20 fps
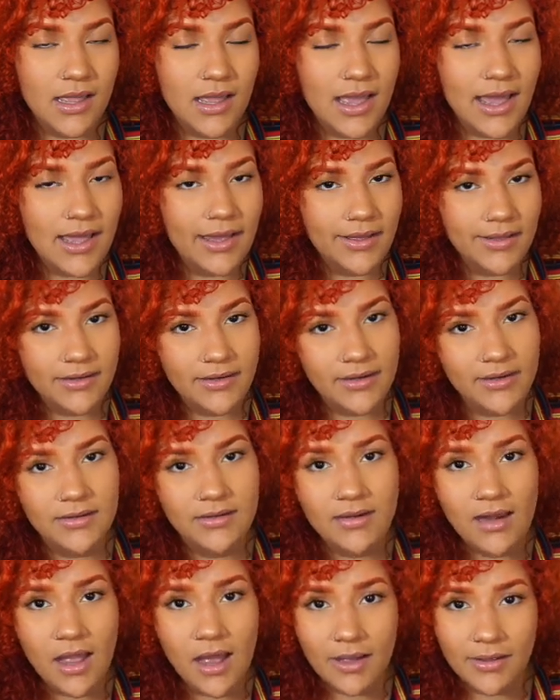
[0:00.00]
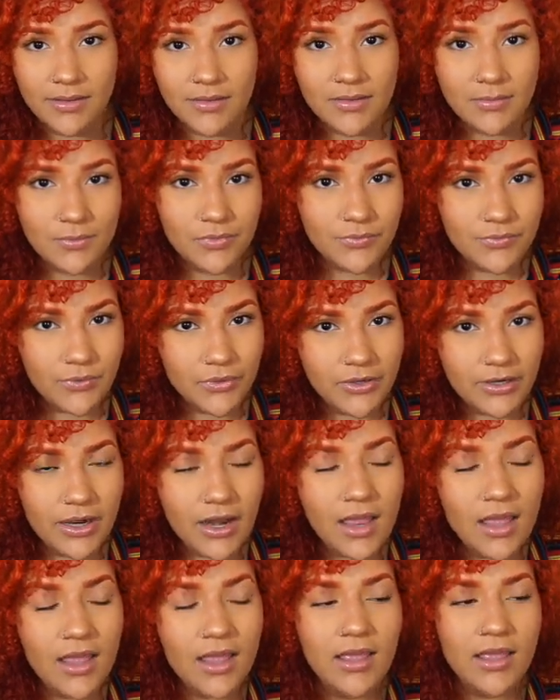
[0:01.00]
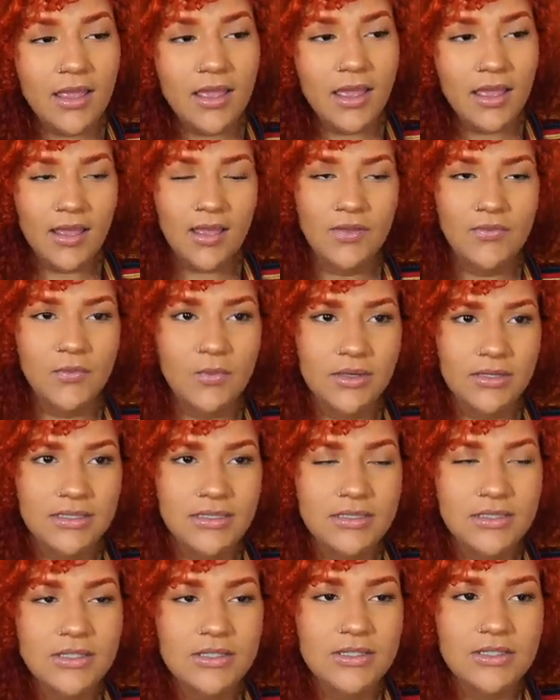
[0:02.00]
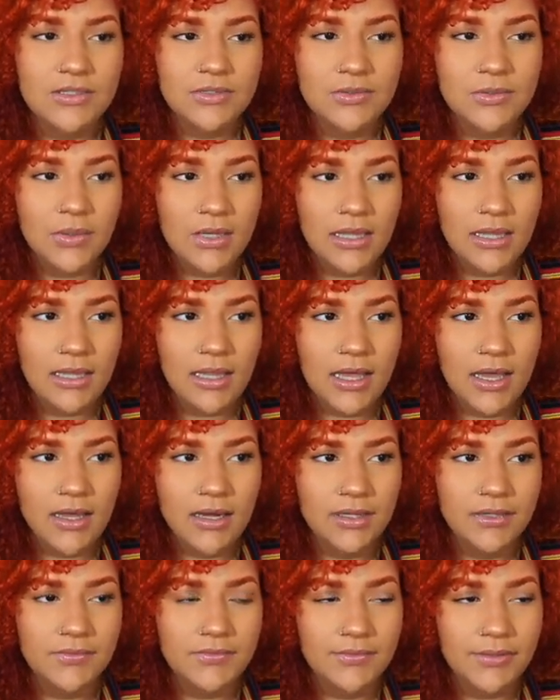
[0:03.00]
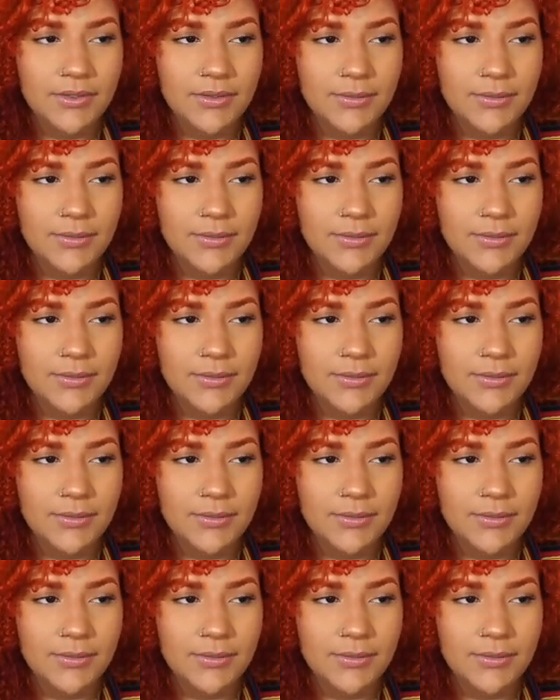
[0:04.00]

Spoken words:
had and gotten before. I've wanted to do a lot of